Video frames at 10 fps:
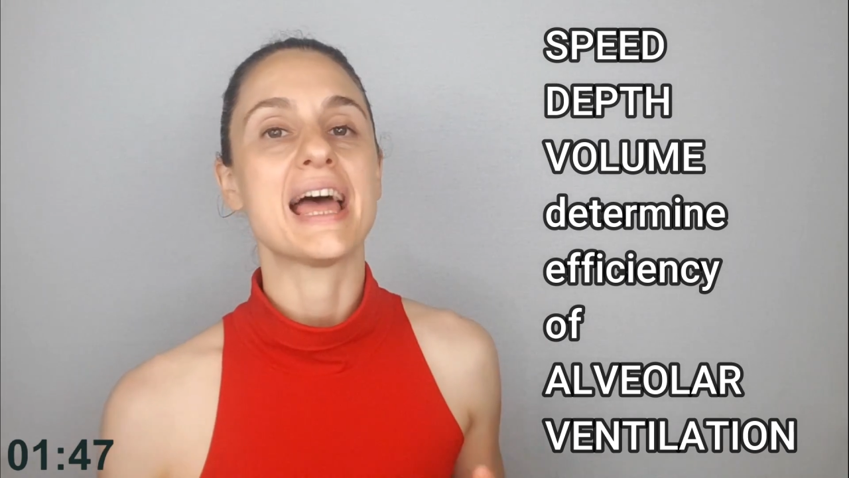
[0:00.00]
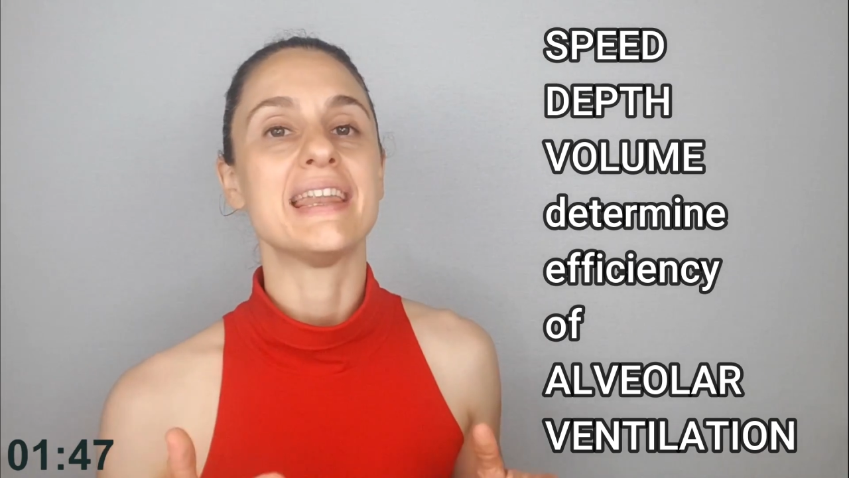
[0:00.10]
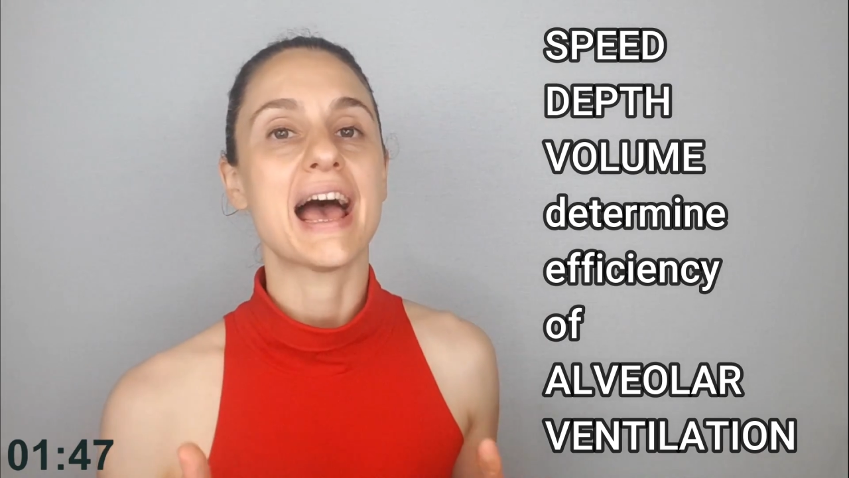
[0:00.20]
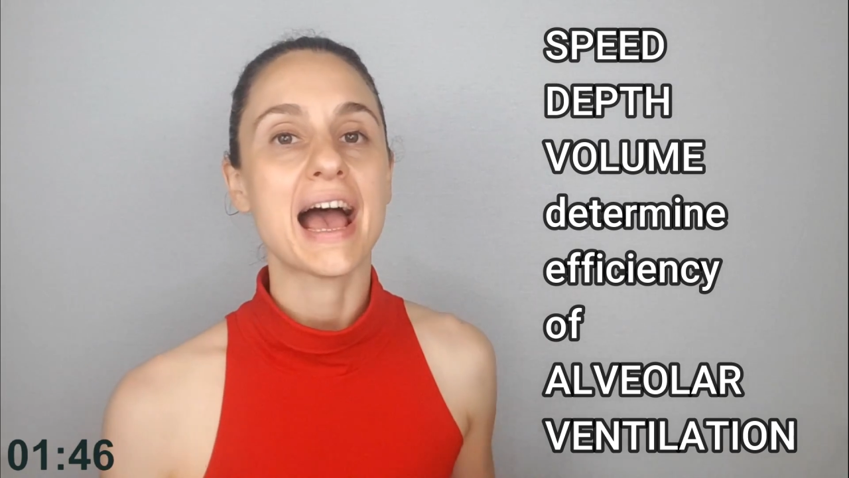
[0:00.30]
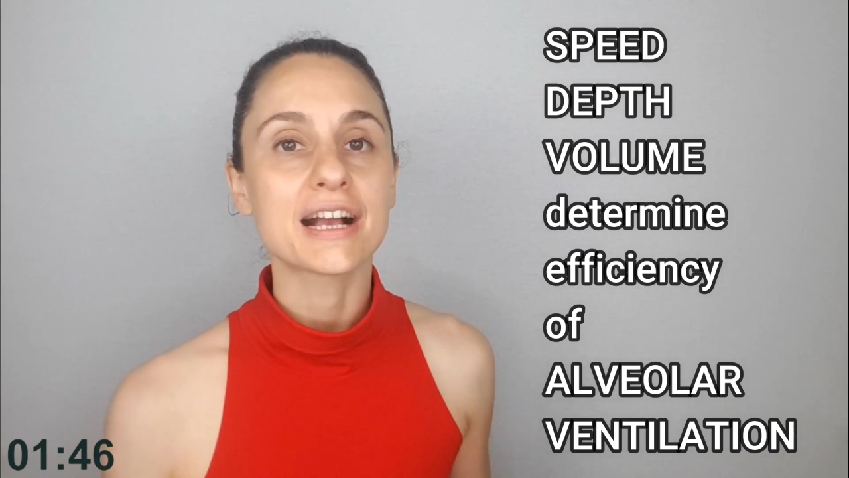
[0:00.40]

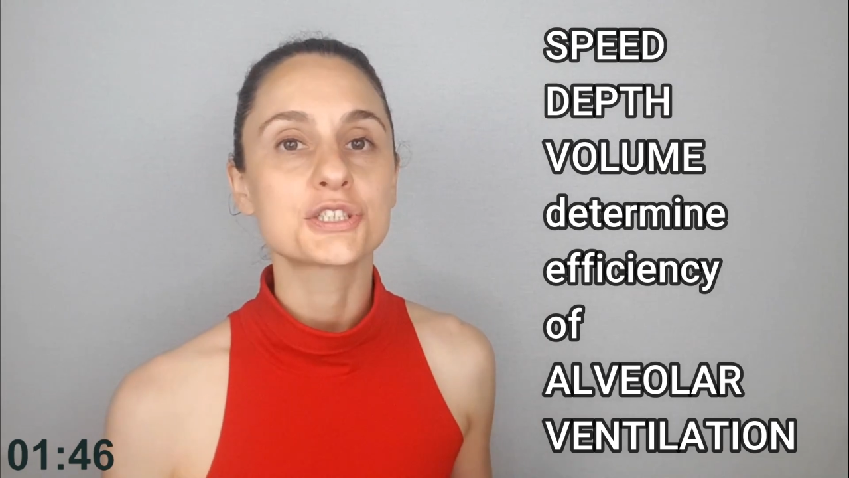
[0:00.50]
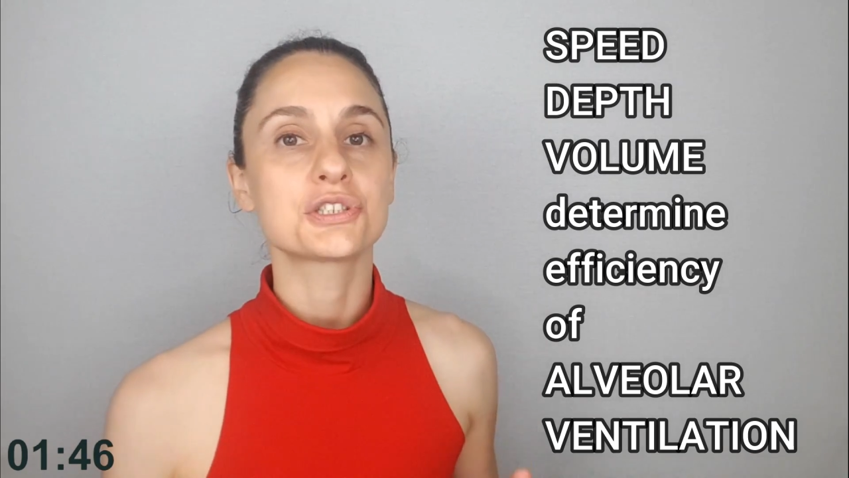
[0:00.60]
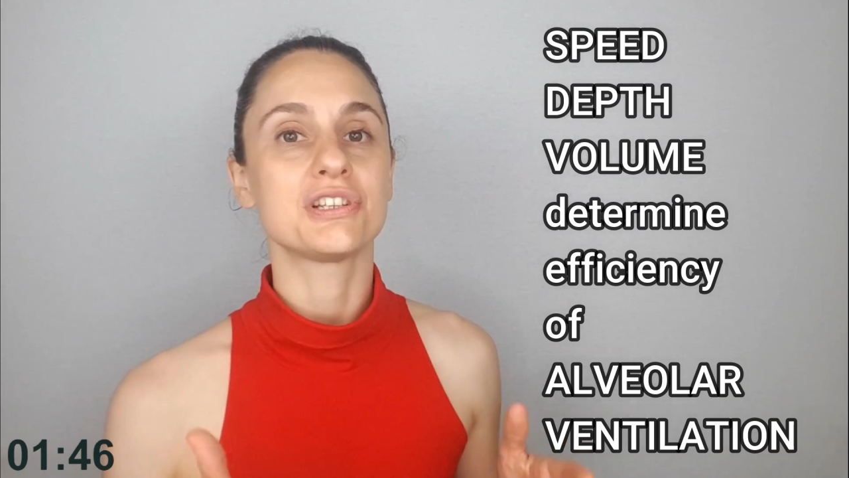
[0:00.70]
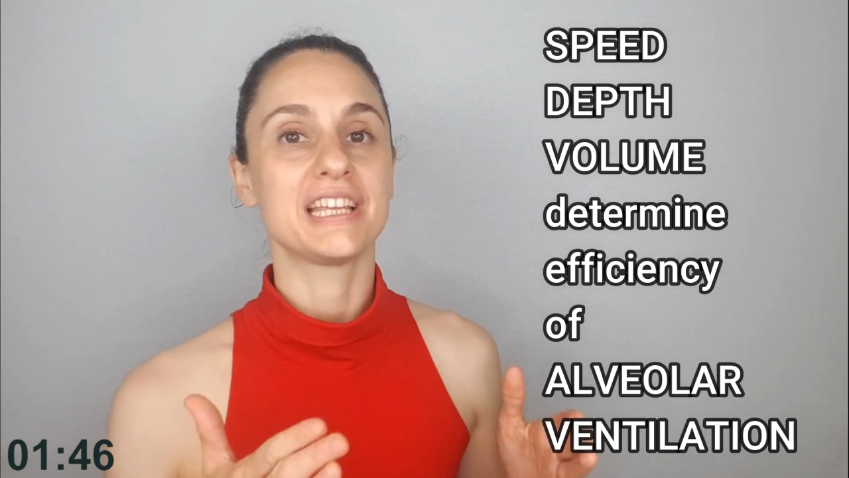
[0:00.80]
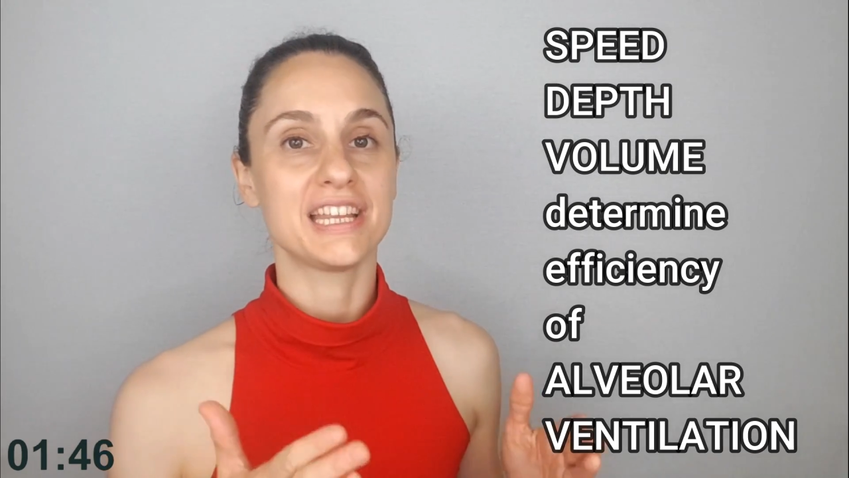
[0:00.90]
and
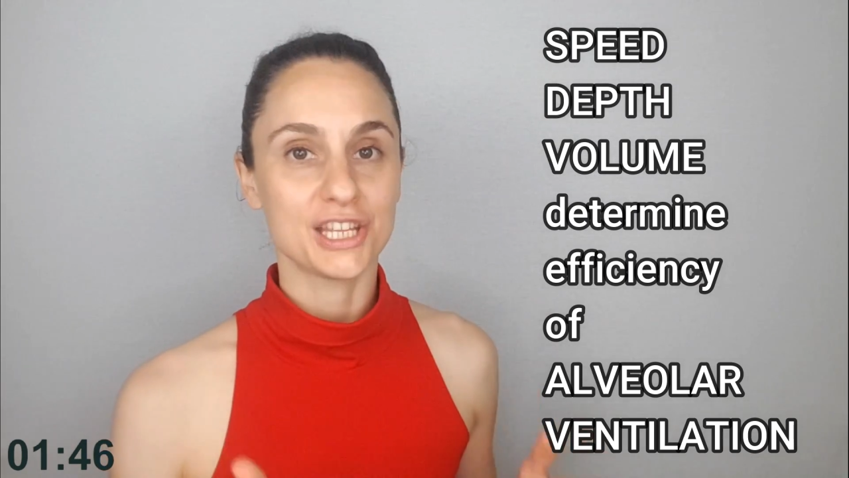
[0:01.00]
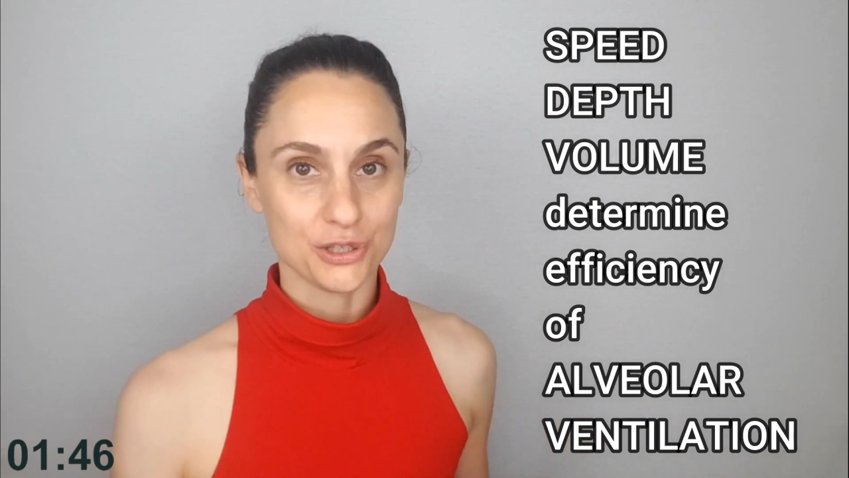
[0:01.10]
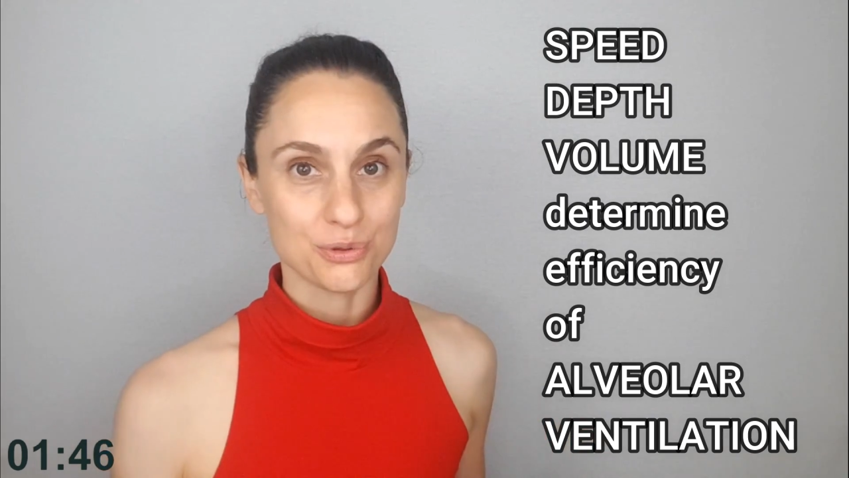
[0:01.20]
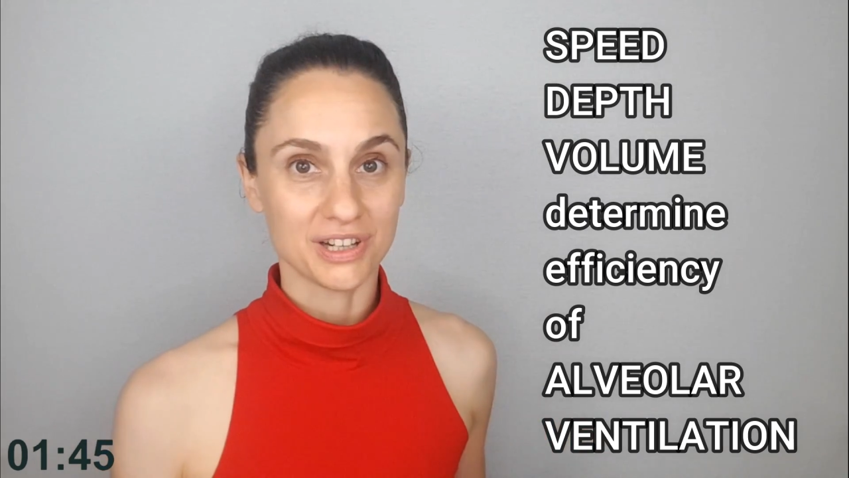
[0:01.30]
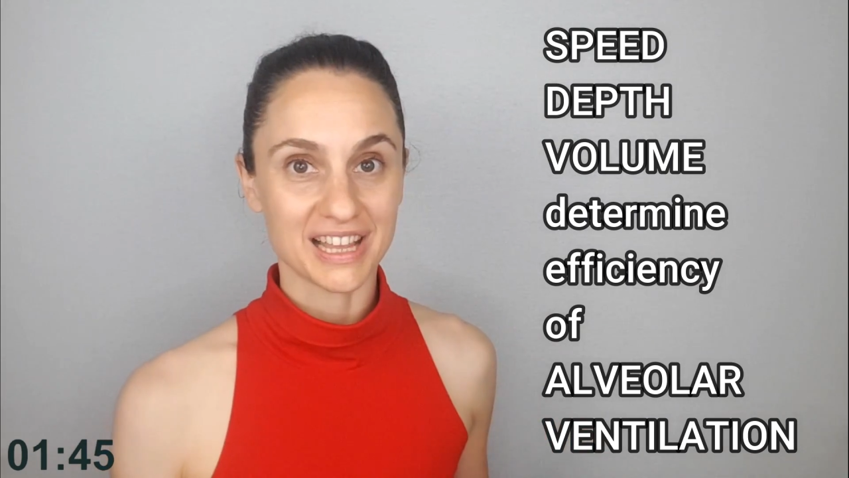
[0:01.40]
actually
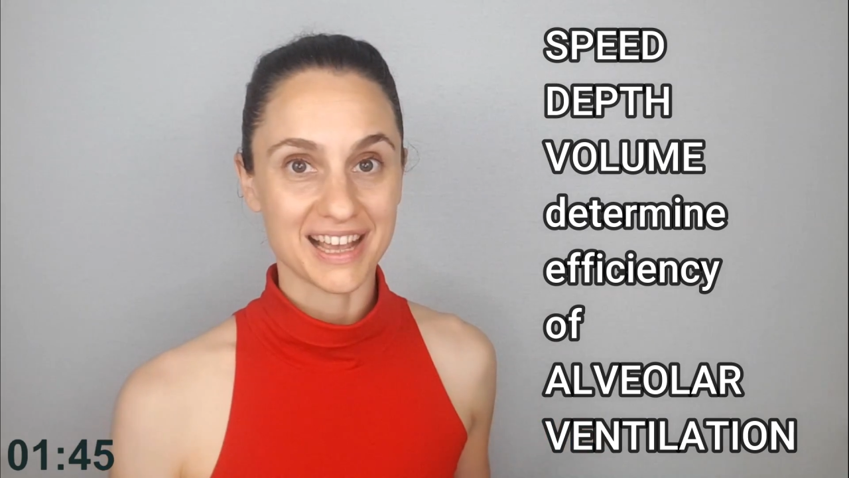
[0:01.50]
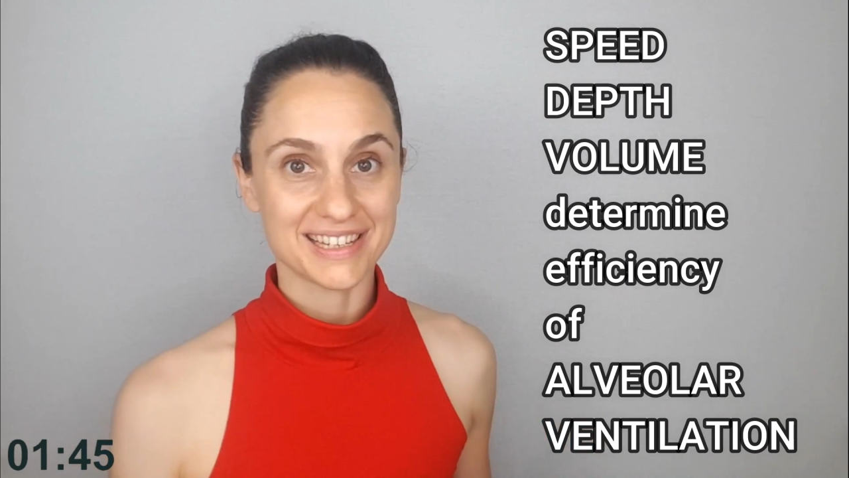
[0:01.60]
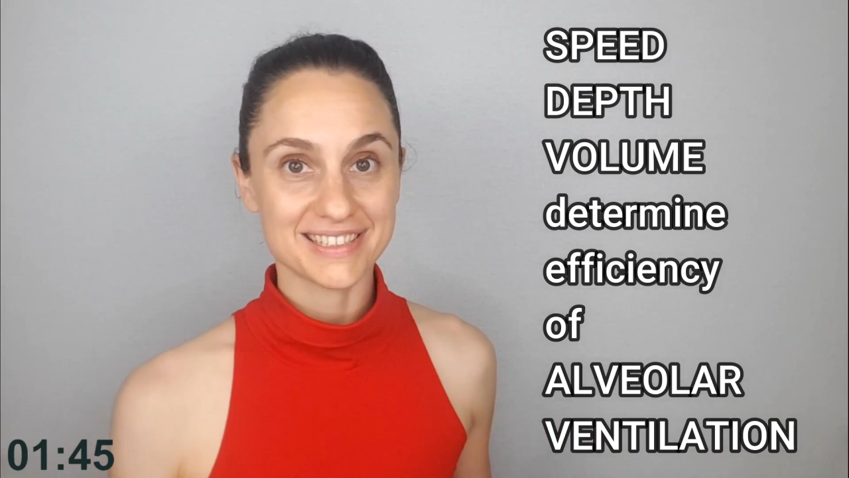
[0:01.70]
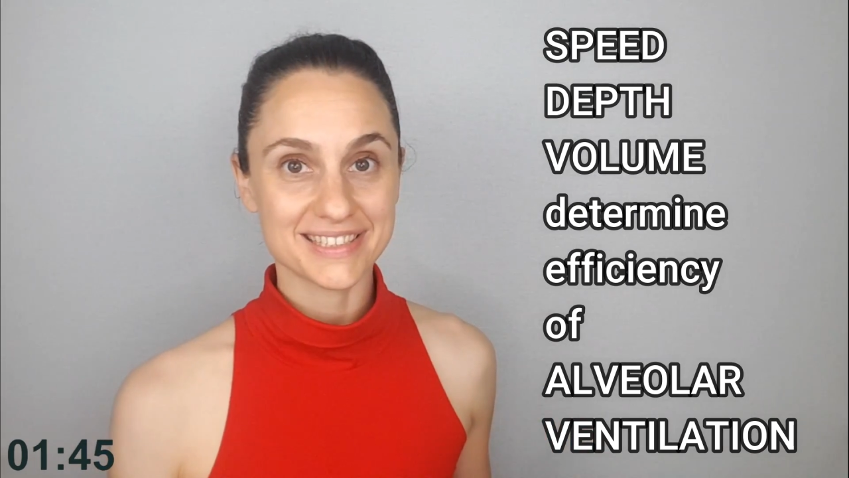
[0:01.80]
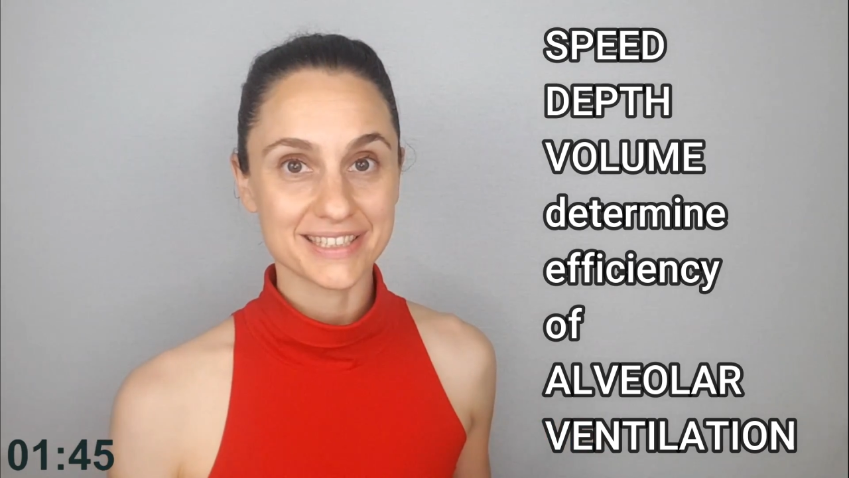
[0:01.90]

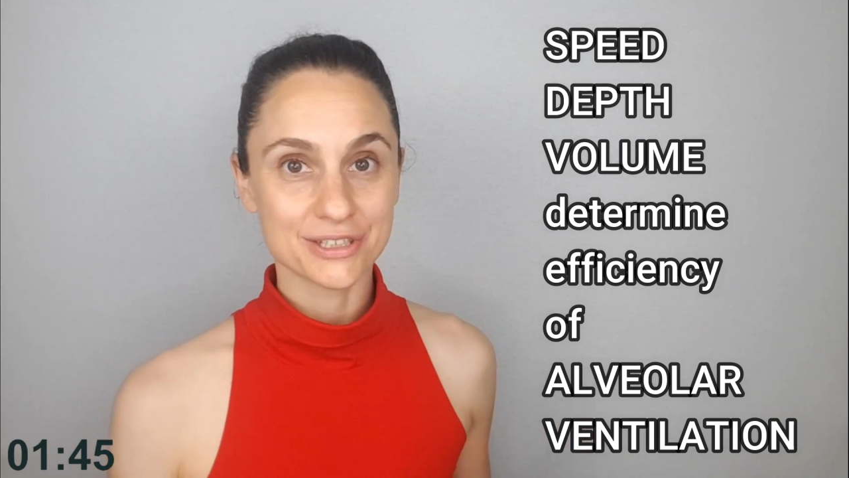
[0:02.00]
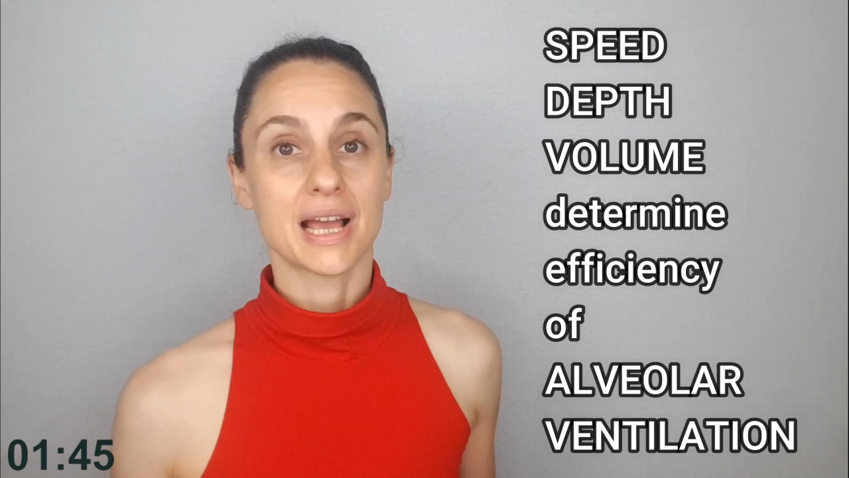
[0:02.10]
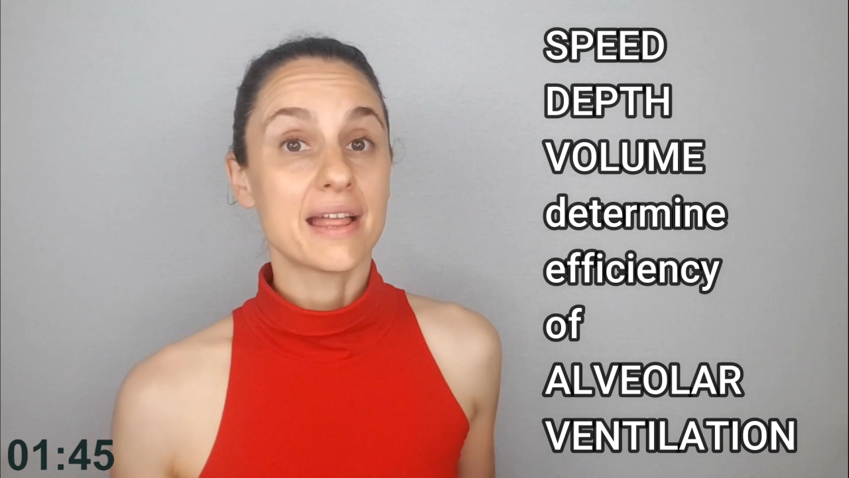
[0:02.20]
utilize.